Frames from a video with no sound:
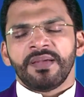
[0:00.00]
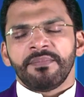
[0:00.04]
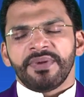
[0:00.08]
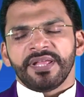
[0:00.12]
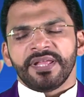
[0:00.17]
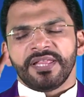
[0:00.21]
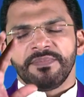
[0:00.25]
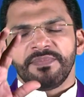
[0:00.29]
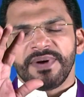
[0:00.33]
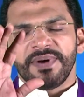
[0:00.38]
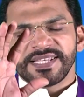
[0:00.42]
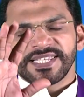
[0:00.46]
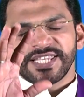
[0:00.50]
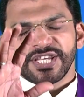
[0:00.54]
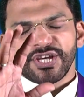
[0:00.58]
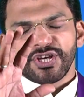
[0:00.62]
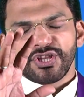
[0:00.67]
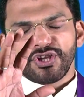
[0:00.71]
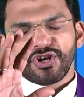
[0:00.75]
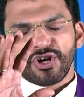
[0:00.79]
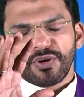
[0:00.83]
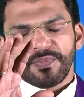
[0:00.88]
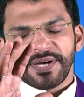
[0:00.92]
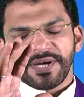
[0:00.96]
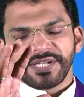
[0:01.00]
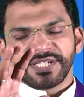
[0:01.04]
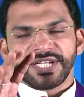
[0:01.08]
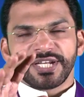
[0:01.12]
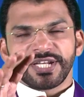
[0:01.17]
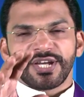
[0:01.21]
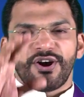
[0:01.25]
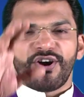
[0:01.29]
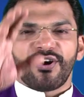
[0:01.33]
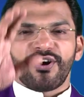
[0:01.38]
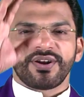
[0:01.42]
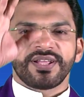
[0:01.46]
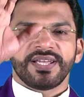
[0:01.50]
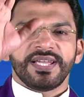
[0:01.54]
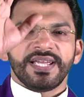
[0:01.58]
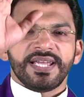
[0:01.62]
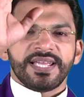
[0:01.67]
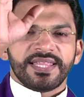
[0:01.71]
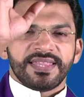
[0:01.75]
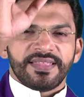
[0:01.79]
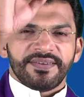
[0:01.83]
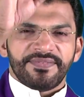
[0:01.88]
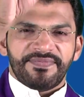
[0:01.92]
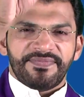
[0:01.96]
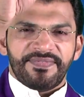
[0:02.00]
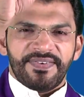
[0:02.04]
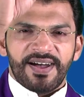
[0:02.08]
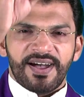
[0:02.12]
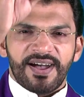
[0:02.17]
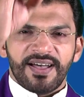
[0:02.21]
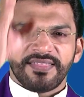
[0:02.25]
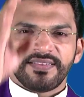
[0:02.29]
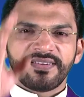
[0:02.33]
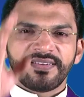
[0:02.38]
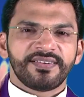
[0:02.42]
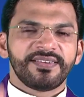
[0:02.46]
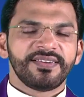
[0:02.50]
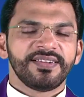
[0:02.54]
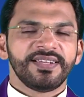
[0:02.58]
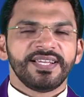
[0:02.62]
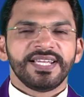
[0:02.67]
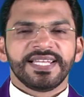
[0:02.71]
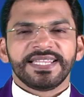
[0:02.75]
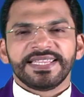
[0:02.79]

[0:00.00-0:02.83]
May the blessing of the Almighty God, the Father,